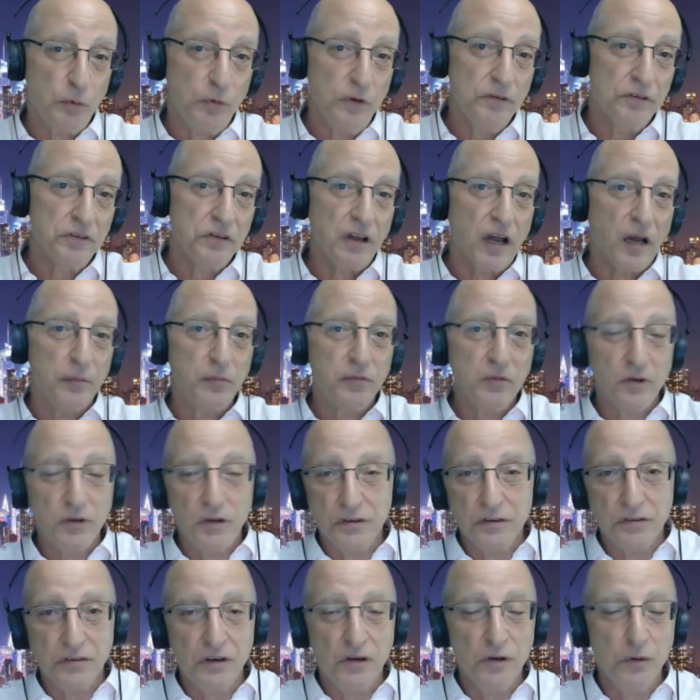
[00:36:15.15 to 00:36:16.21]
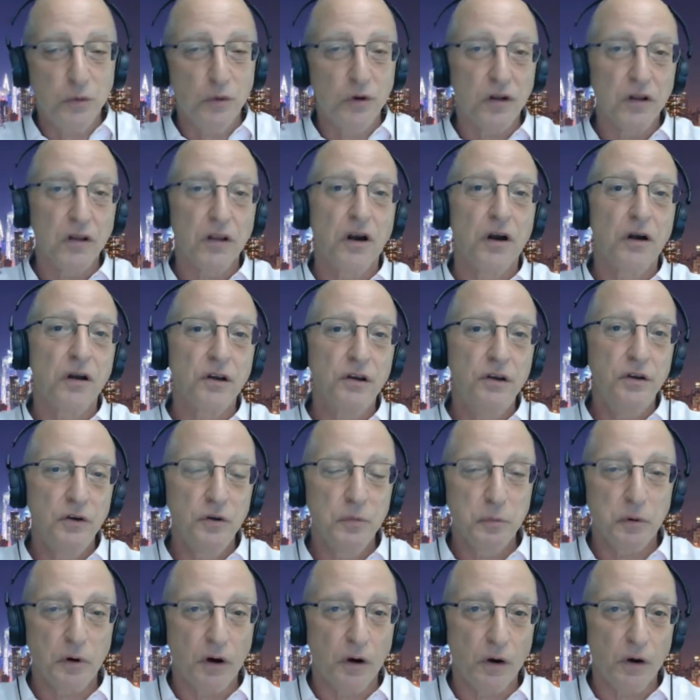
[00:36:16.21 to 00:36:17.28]
We stopped it. She didn't want to learn a new
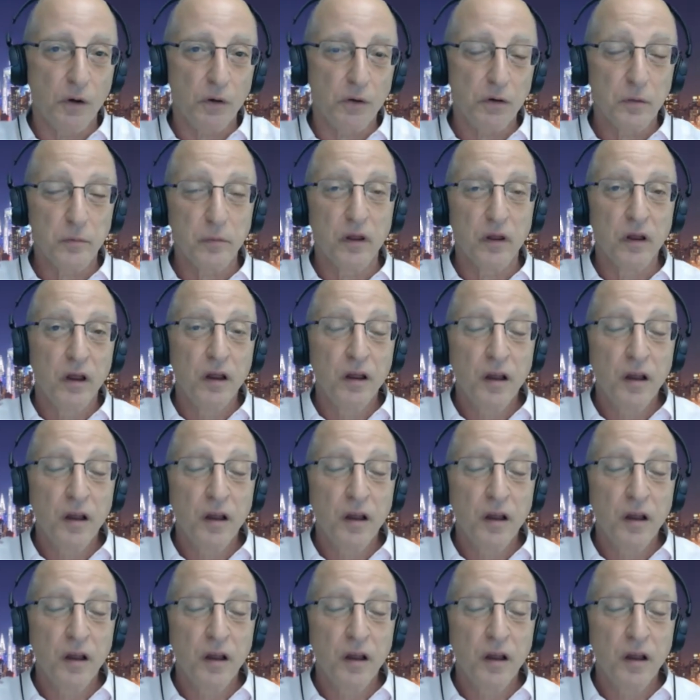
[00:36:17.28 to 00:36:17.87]
program.